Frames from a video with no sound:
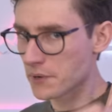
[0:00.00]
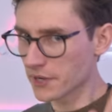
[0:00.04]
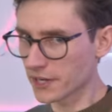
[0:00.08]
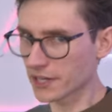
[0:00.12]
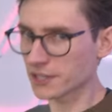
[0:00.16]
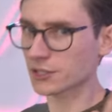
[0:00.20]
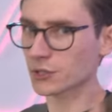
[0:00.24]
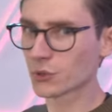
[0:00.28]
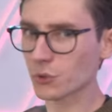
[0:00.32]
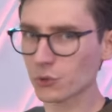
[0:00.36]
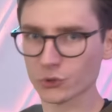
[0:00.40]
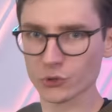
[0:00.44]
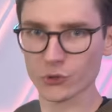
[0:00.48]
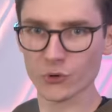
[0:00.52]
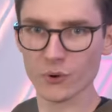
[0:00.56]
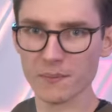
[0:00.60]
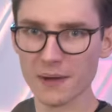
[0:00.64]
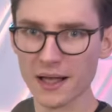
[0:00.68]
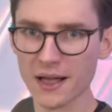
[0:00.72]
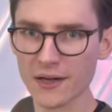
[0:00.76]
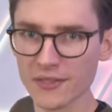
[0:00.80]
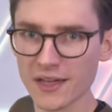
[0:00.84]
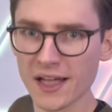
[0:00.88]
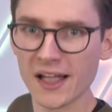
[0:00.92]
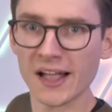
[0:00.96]
But I'll talk to you
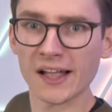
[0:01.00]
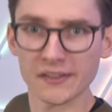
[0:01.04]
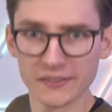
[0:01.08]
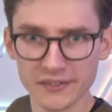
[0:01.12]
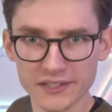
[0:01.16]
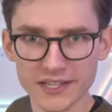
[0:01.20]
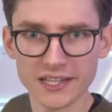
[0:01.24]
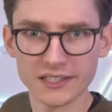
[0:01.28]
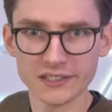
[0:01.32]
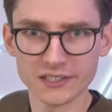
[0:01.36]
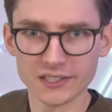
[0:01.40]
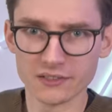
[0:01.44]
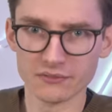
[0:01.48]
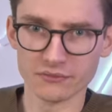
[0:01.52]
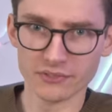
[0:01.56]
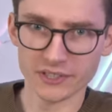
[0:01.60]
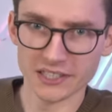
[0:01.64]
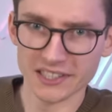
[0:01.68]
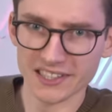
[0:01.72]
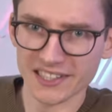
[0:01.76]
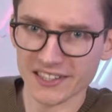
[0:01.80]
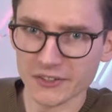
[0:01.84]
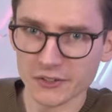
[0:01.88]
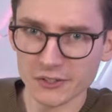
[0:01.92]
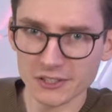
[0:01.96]
about that at the end of the
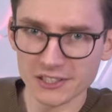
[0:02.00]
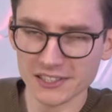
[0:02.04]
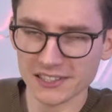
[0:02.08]
video,